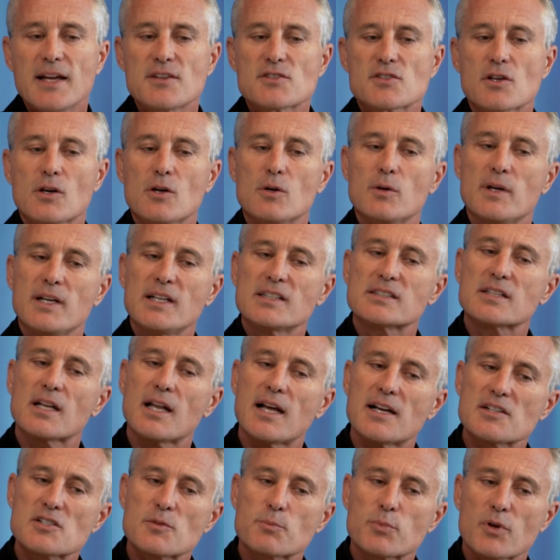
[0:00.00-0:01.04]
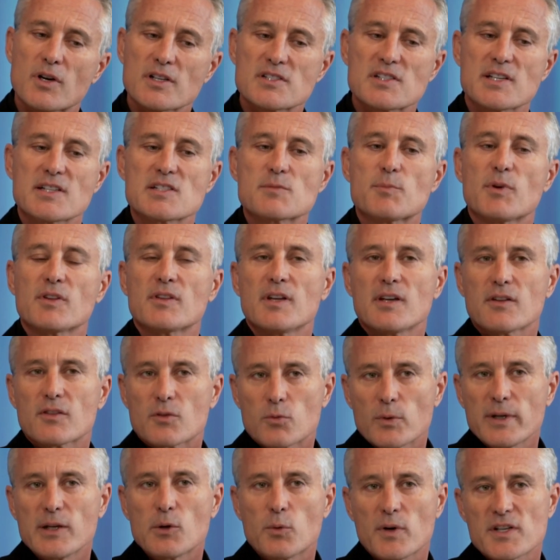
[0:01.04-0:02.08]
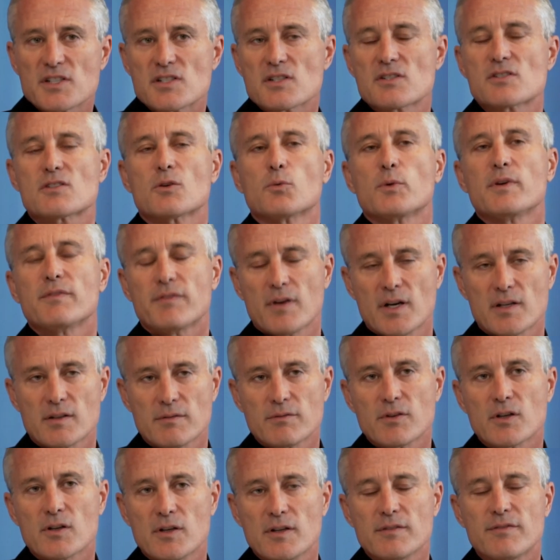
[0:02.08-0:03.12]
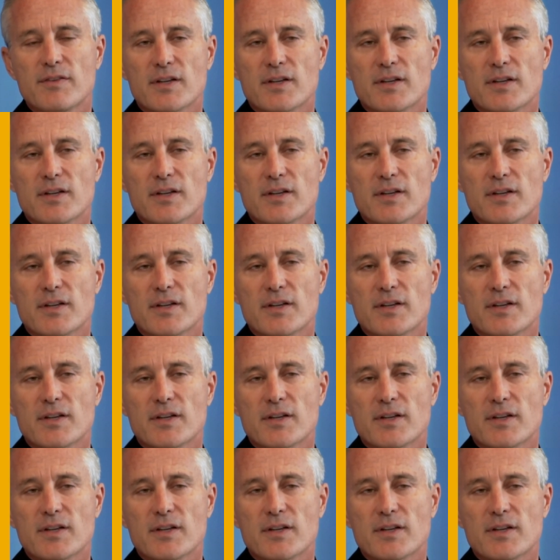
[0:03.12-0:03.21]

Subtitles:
And so it is a larger process, but there are 3 questions that we find are very